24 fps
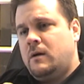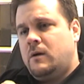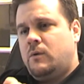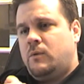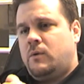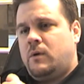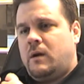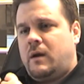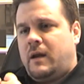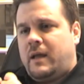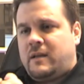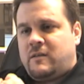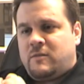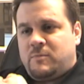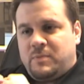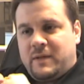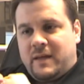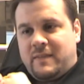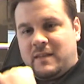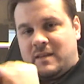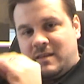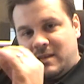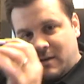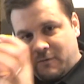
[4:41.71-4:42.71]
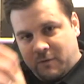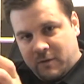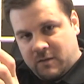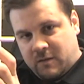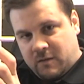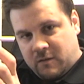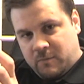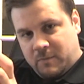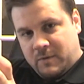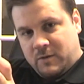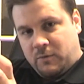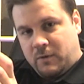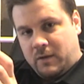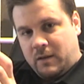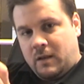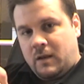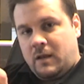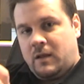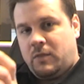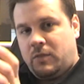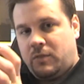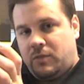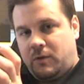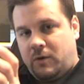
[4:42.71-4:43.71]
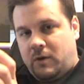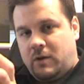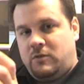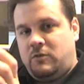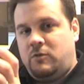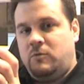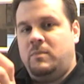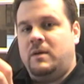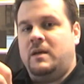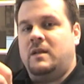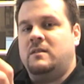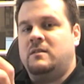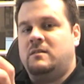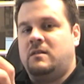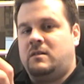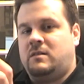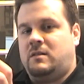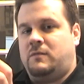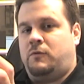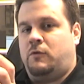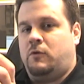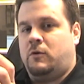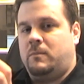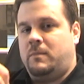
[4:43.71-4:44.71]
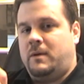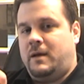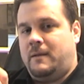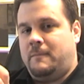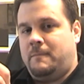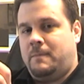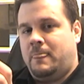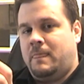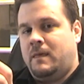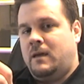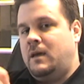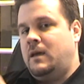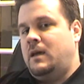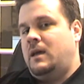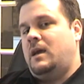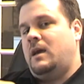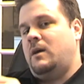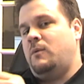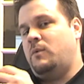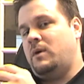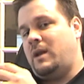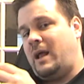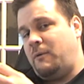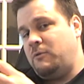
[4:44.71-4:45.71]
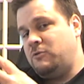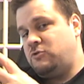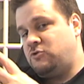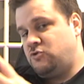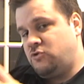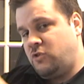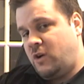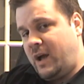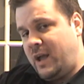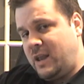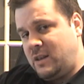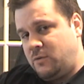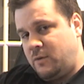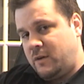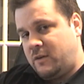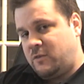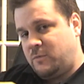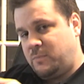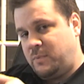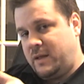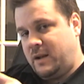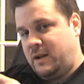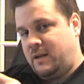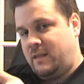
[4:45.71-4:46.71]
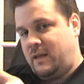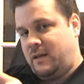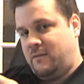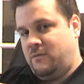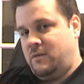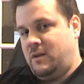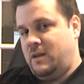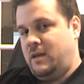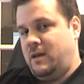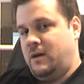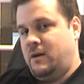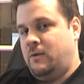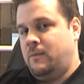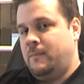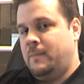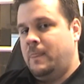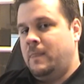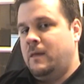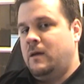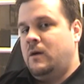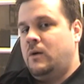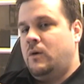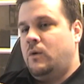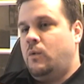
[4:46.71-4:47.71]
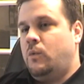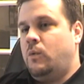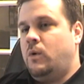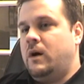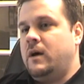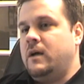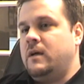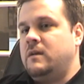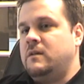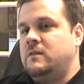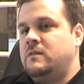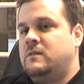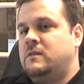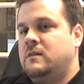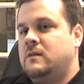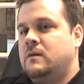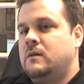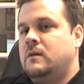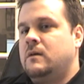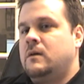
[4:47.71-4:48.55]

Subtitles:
where I explain the differences between 32-bit and 64-bit. And what I was trying to explain in that video was